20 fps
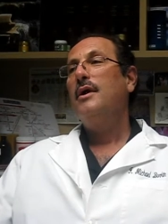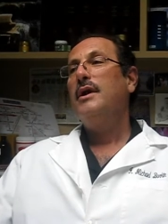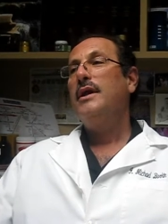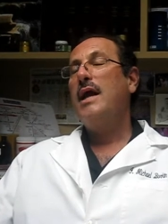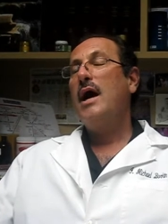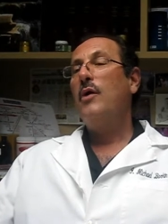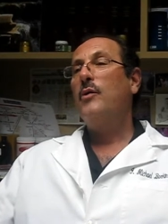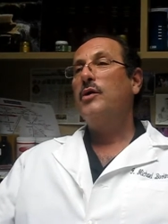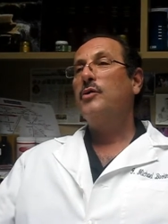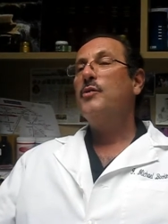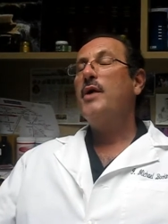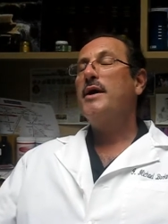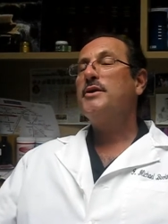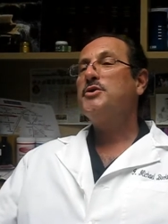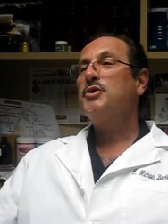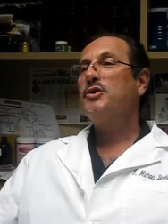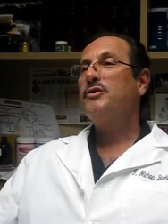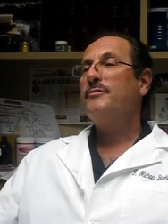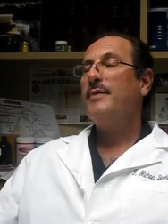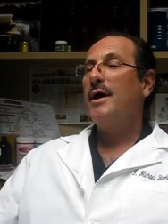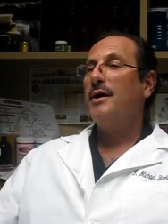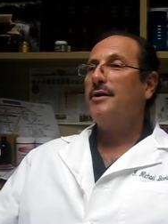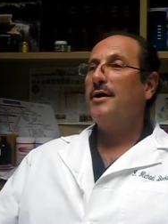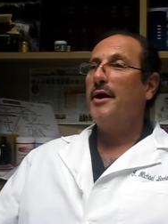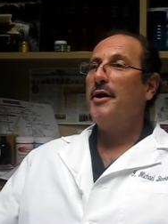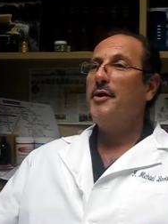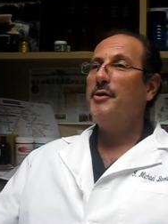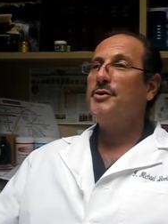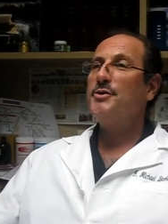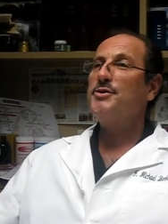Now in retrospect,
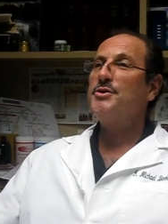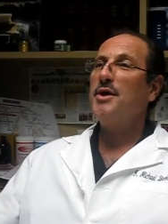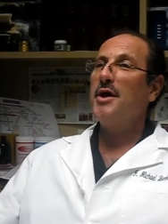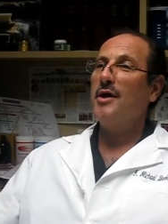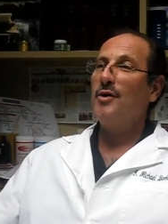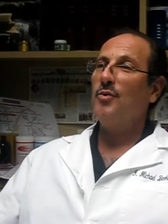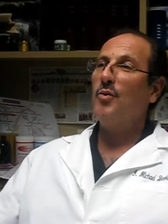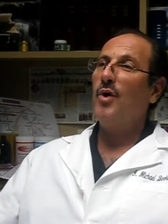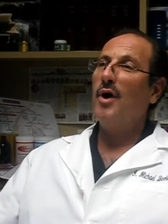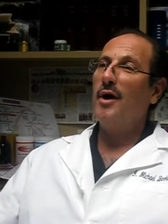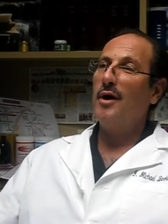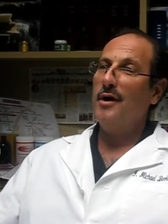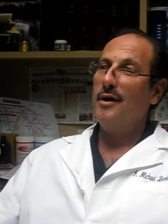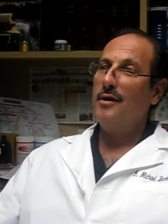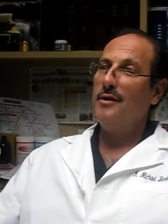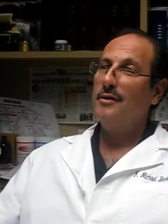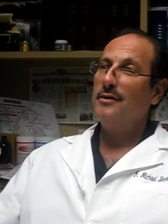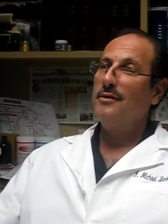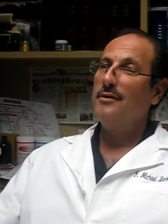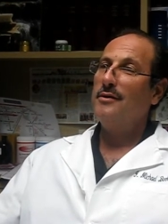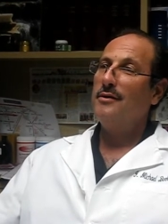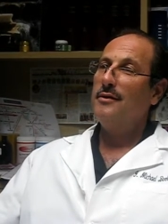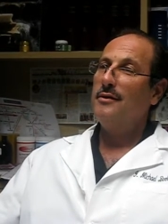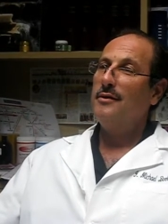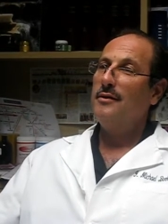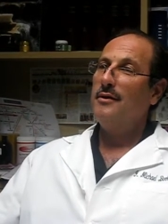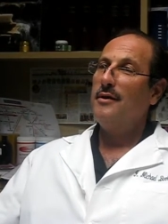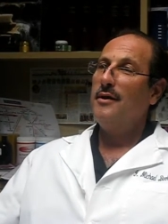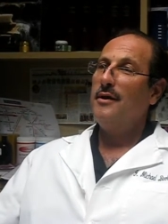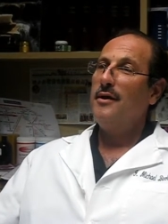I understand why.
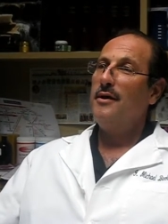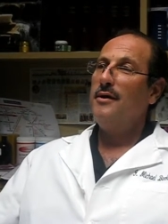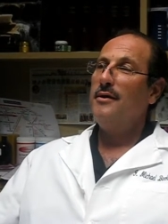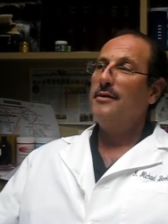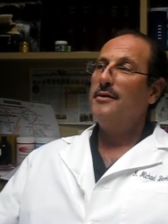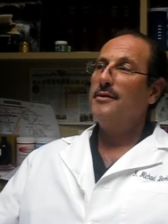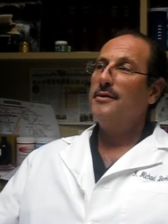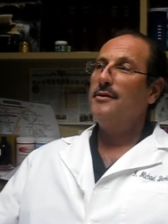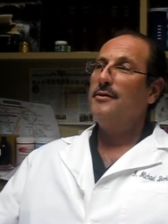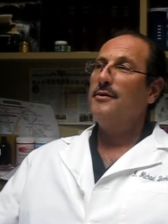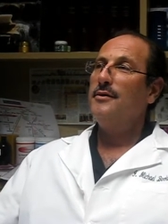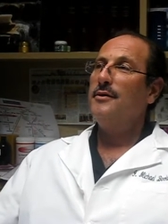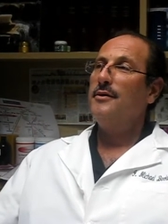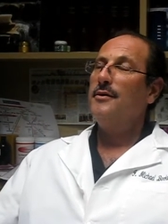And